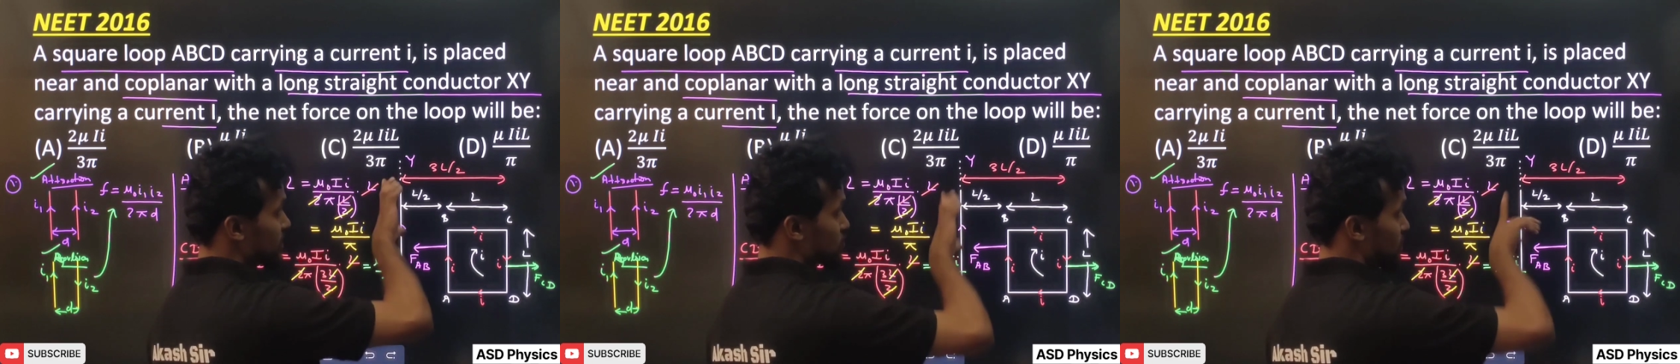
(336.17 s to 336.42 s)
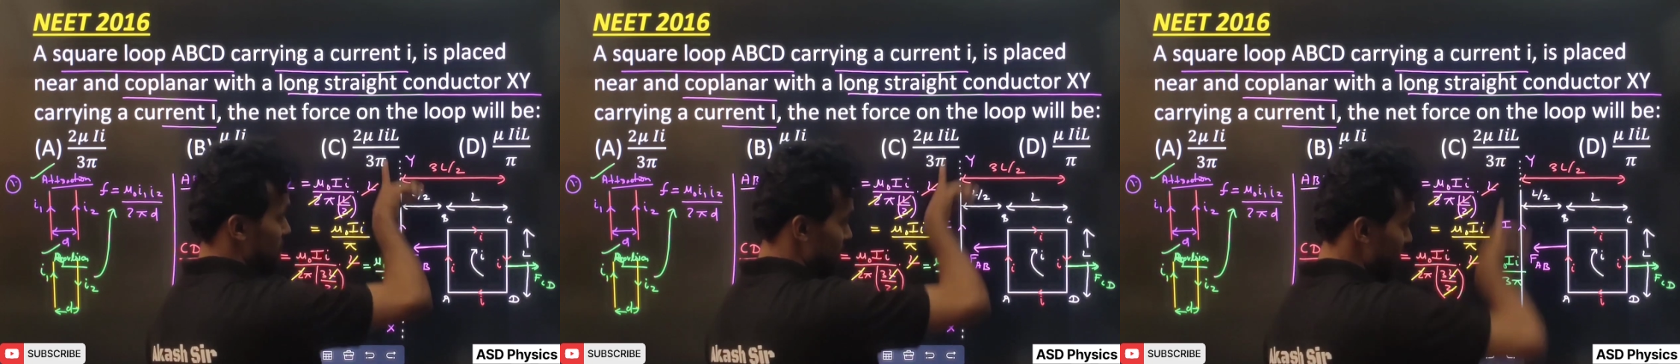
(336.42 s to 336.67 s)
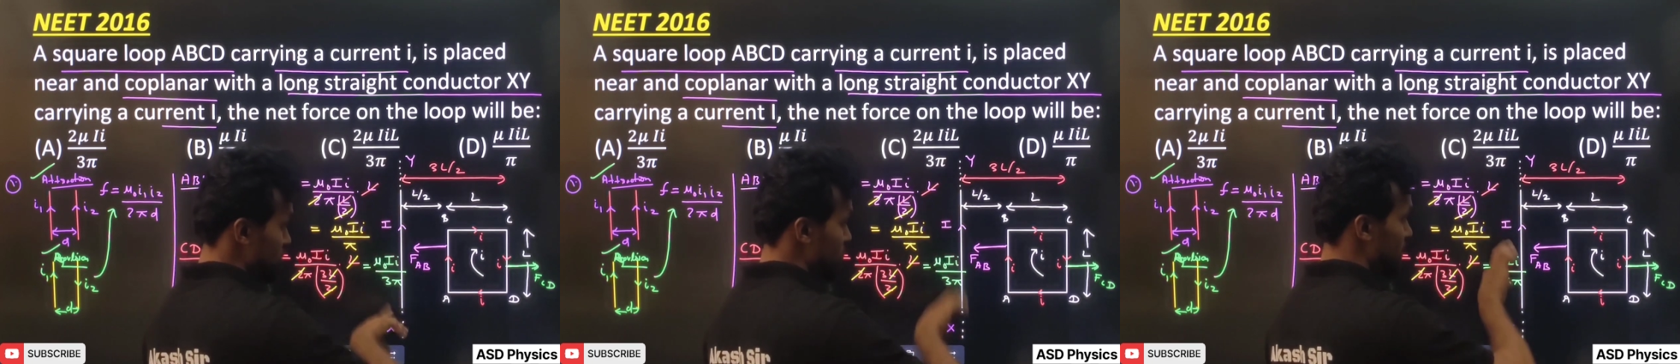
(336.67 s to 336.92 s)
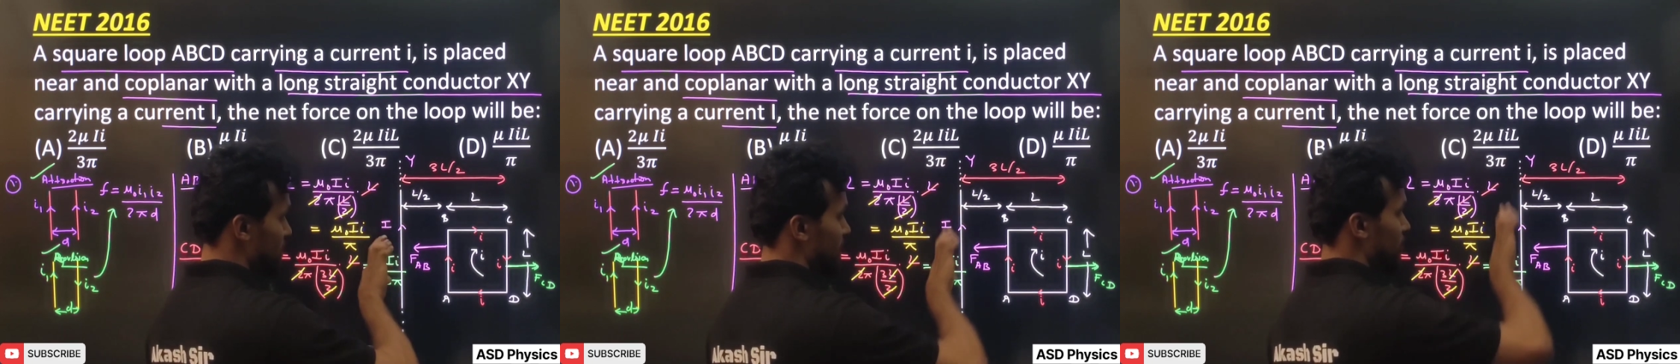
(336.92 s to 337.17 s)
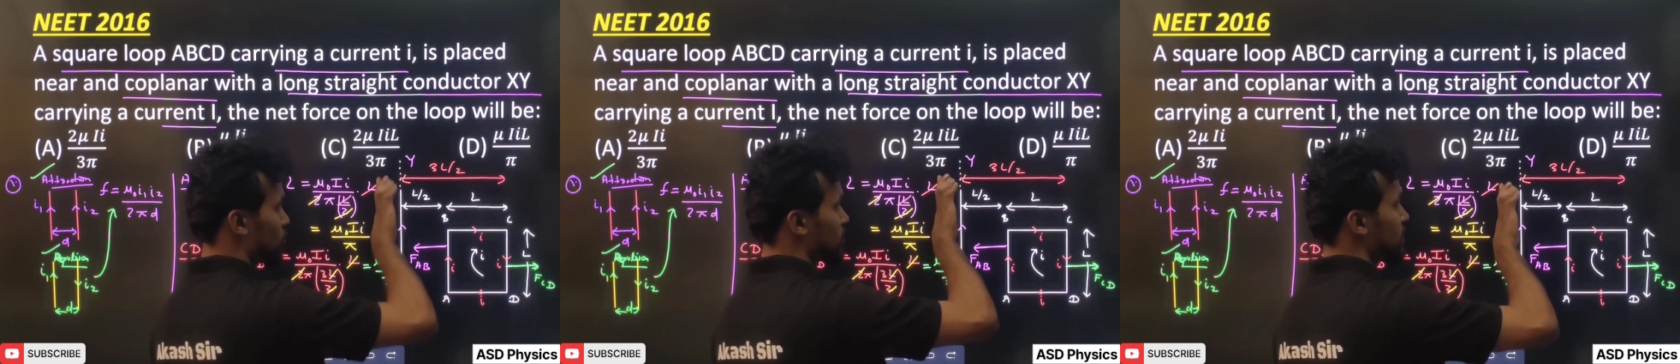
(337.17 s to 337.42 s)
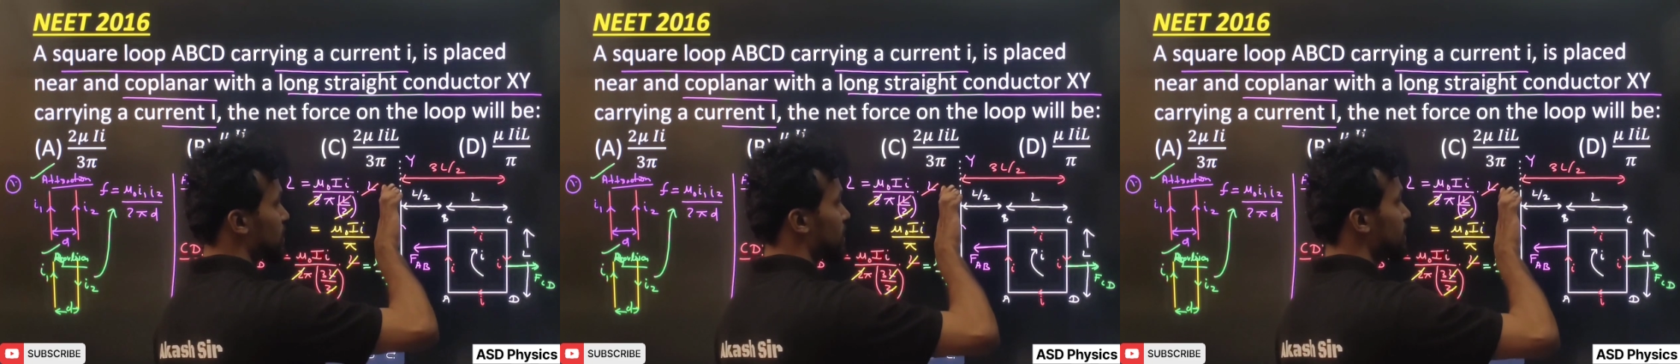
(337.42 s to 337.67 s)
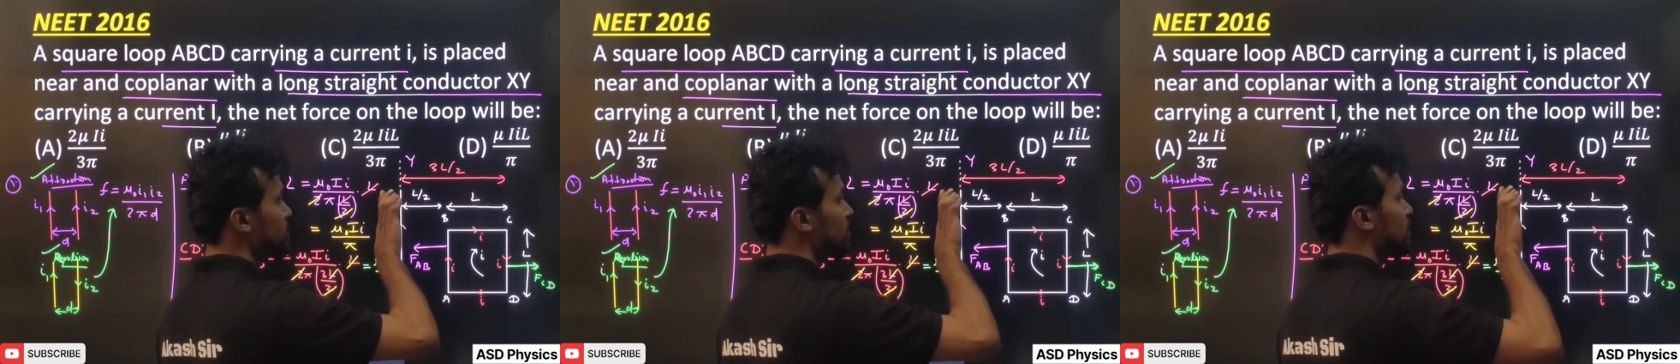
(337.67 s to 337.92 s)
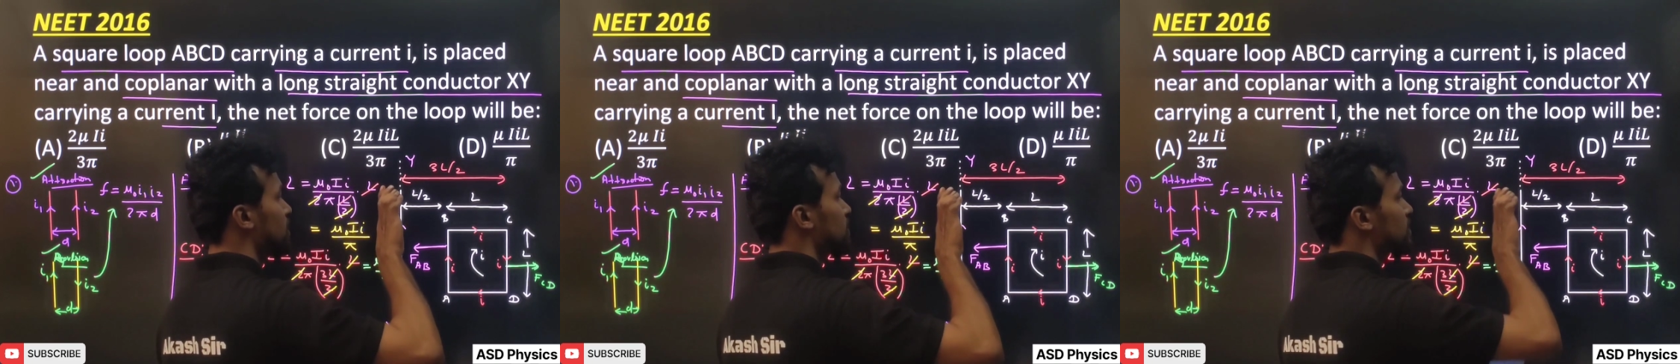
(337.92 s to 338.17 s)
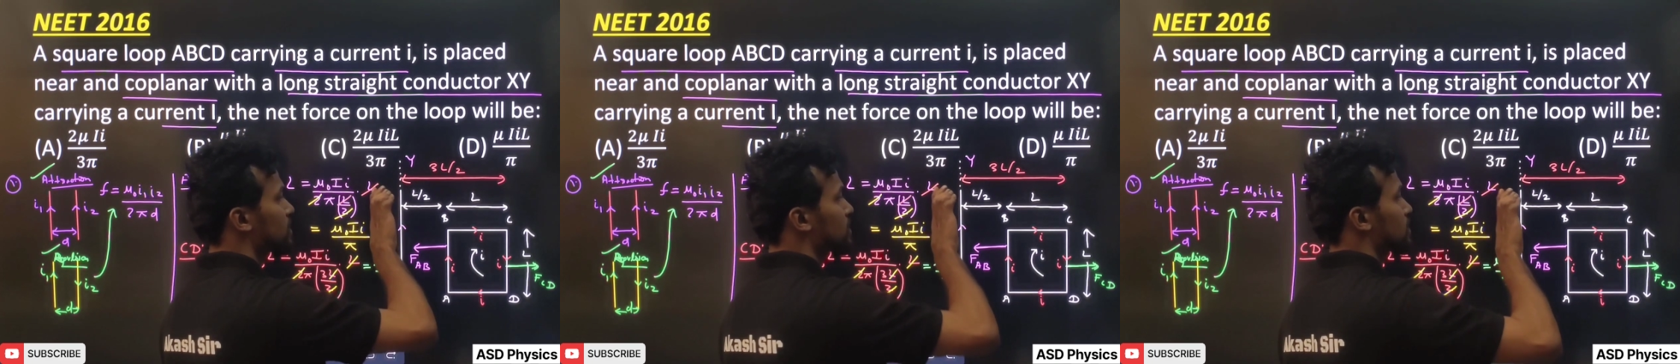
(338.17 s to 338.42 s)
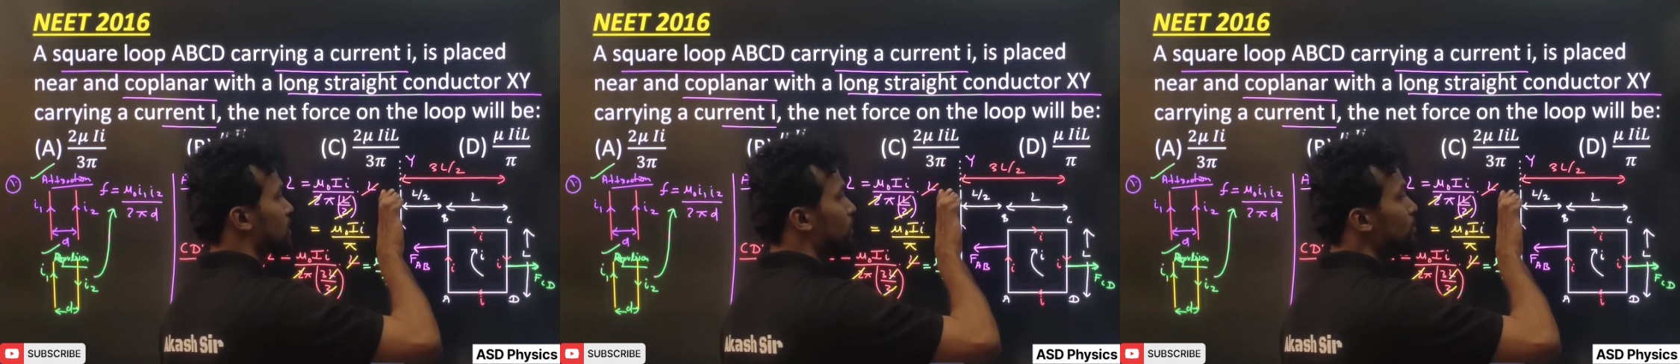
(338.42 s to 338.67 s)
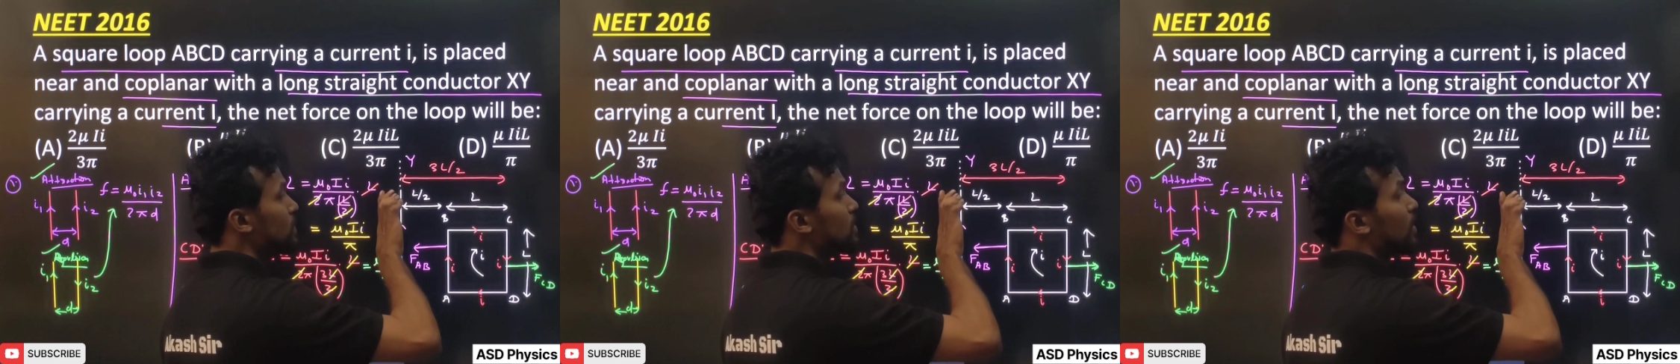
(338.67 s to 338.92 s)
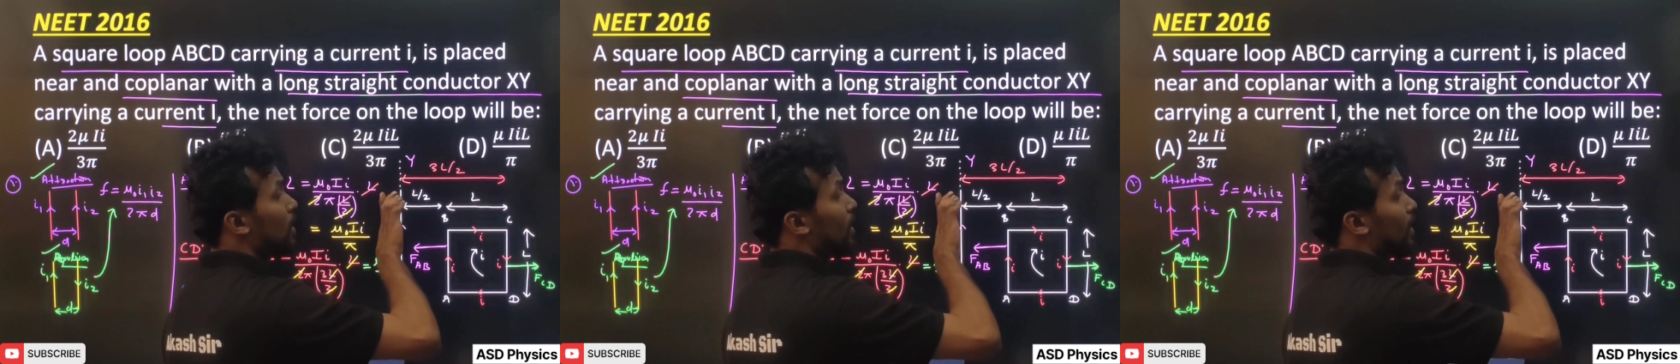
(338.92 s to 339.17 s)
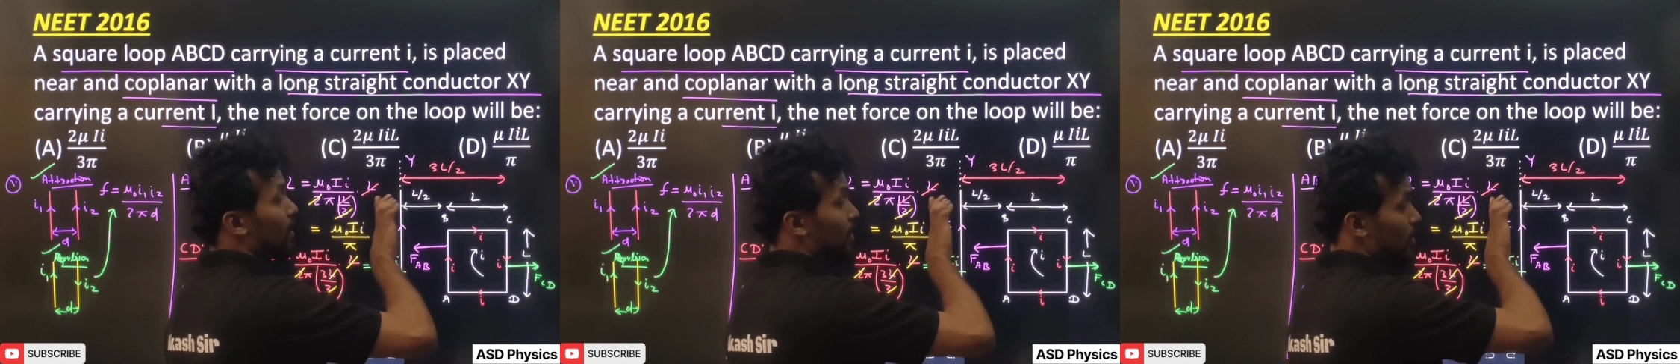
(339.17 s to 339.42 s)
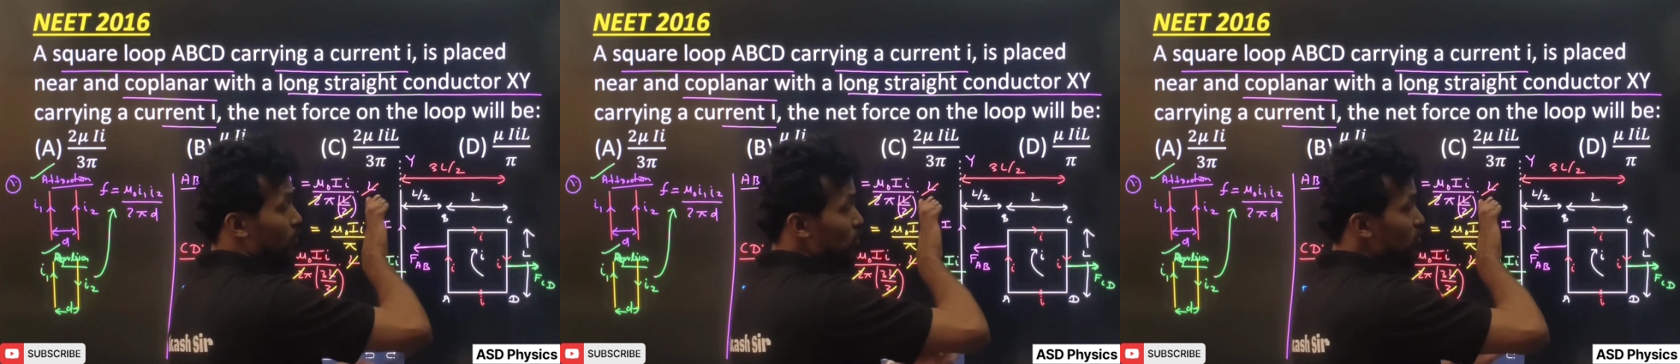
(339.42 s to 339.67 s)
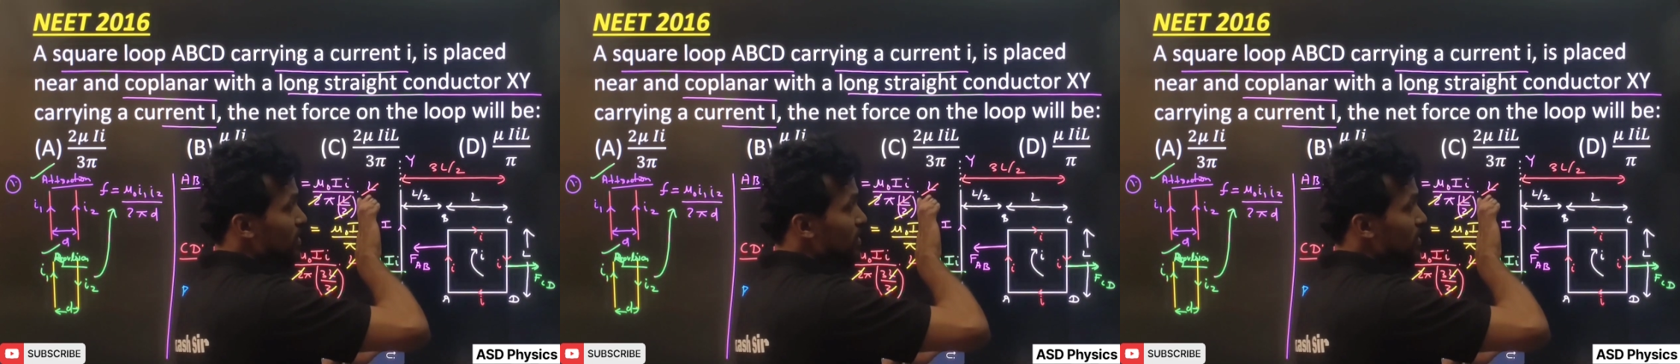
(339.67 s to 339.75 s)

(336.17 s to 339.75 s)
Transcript: this one, XY, along the current. Thumb, what to